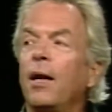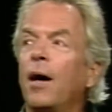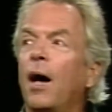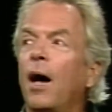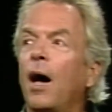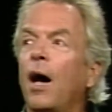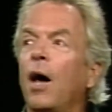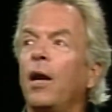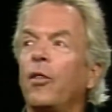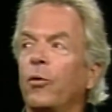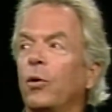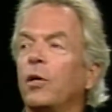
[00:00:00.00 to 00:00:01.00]
And
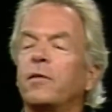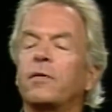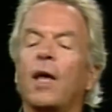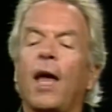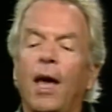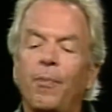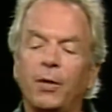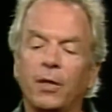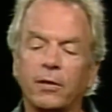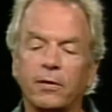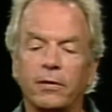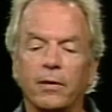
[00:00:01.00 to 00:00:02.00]
in other words,
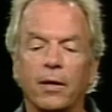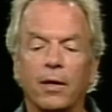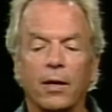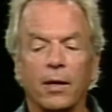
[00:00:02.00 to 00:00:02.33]
happiness